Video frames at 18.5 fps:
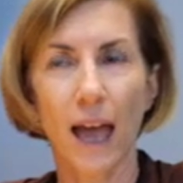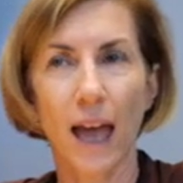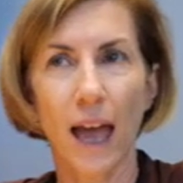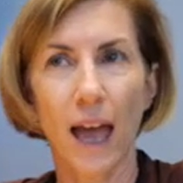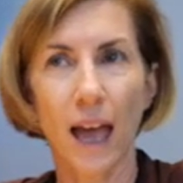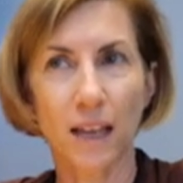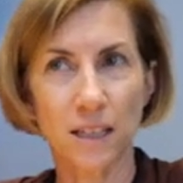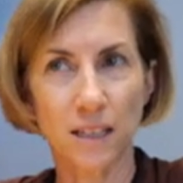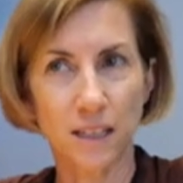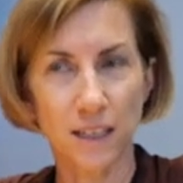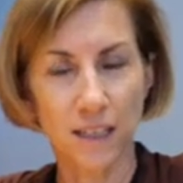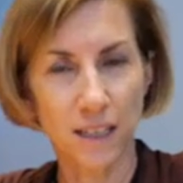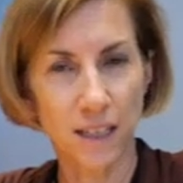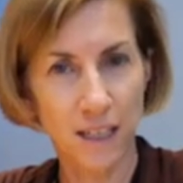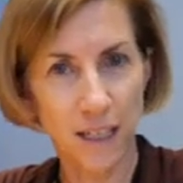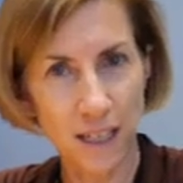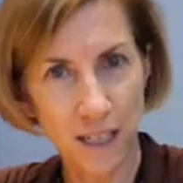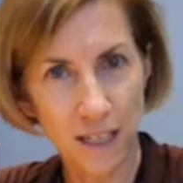And
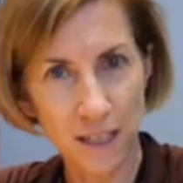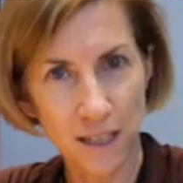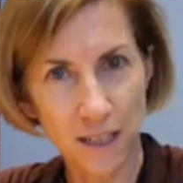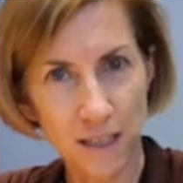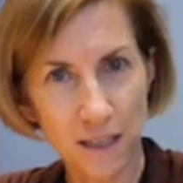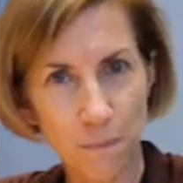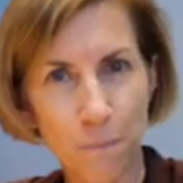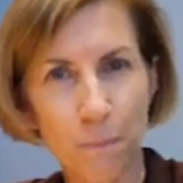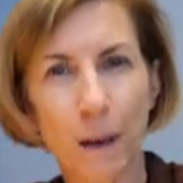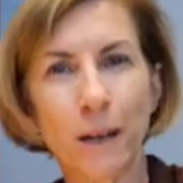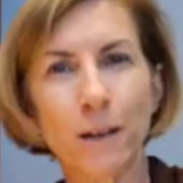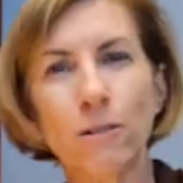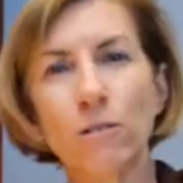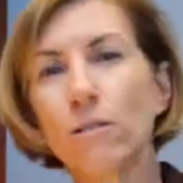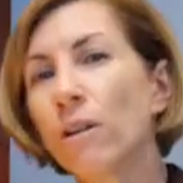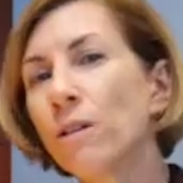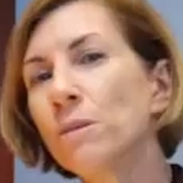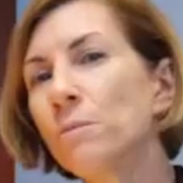it is, but
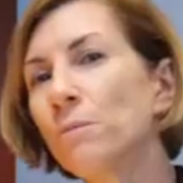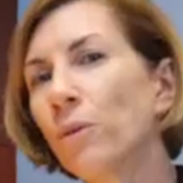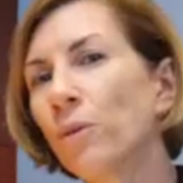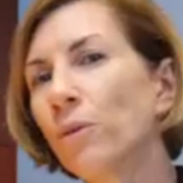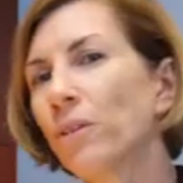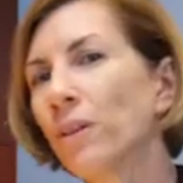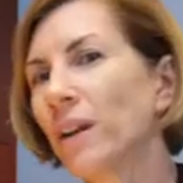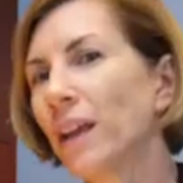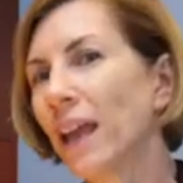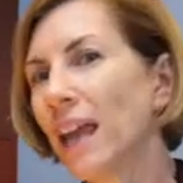no more than